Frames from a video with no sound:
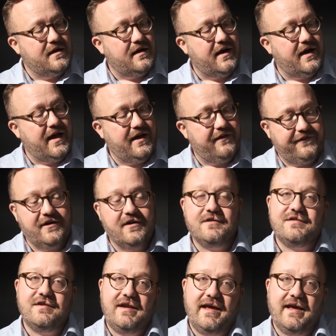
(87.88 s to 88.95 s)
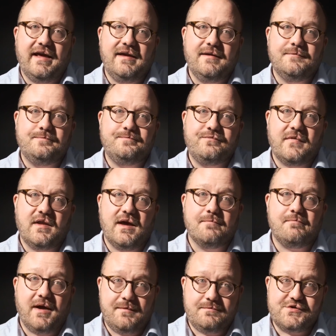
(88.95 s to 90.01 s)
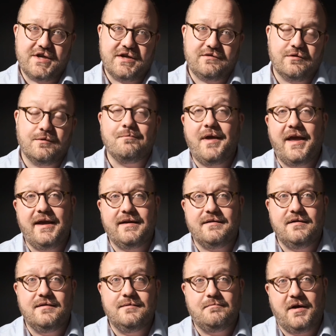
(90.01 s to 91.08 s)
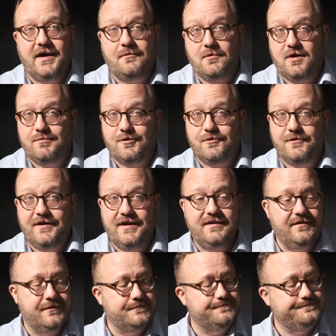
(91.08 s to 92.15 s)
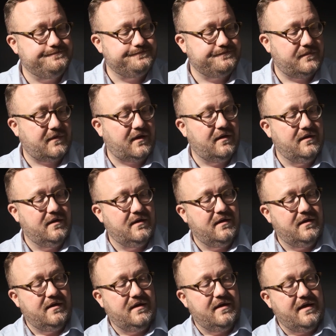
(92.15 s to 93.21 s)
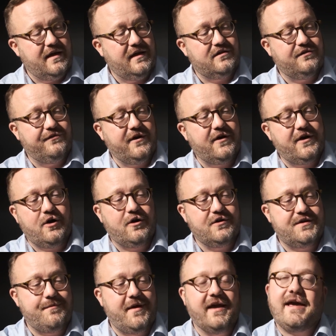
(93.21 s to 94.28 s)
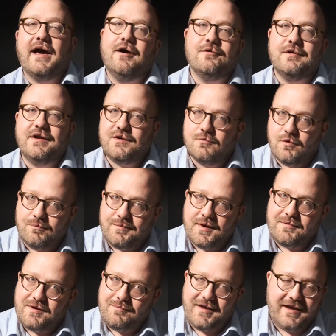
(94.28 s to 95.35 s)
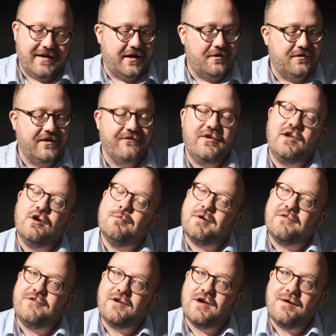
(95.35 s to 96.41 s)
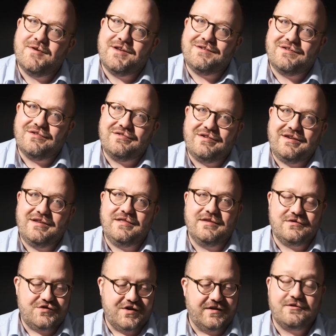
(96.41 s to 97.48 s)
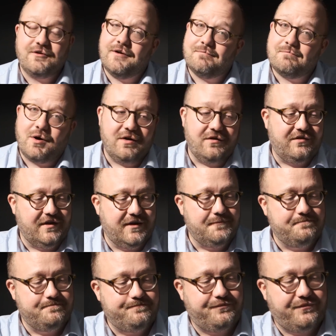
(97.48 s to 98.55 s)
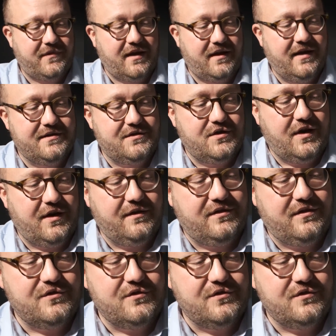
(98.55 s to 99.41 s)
I have here today a pipe chanter made by Robert Reid. It's very hard to make out, and you won't be able to make it out in the video, but if you come in to see the chanter in person, it does